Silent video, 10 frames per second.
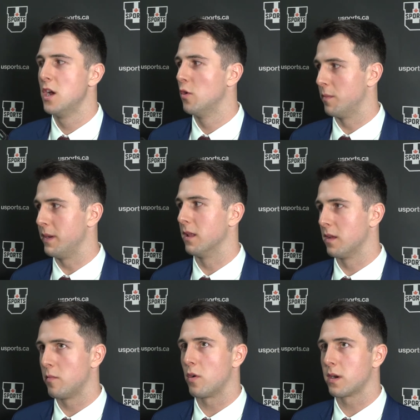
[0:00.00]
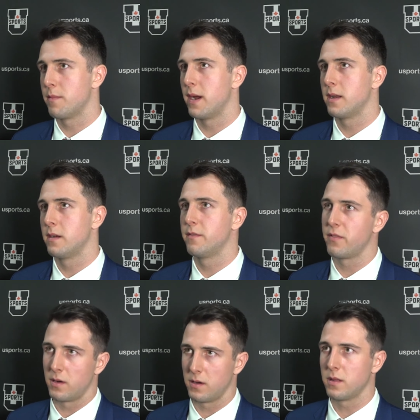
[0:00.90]
would be a little more competitive
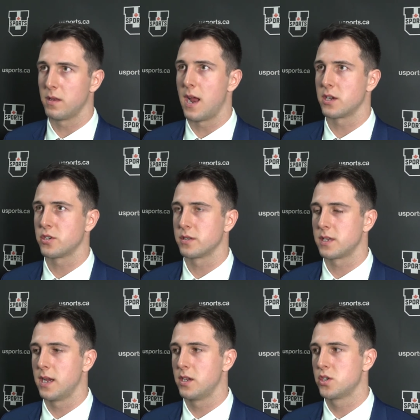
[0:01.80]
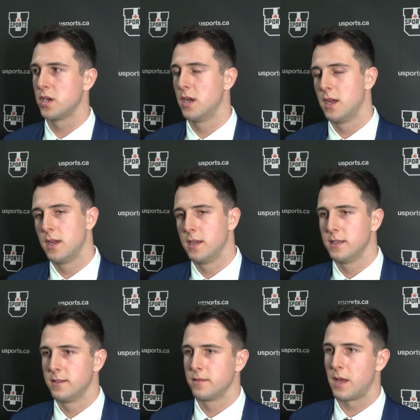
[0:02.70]
for the national stage.
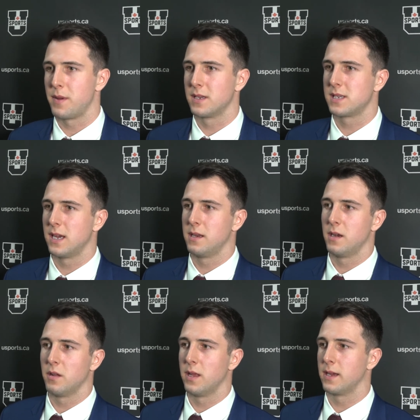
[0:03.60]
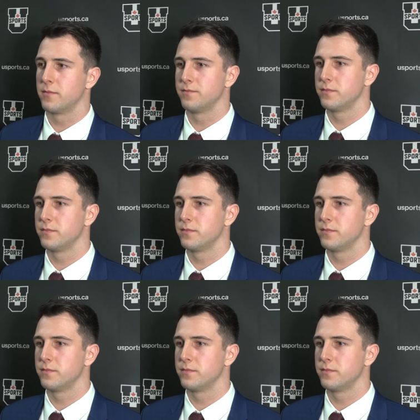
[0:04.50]
That being said, you know, like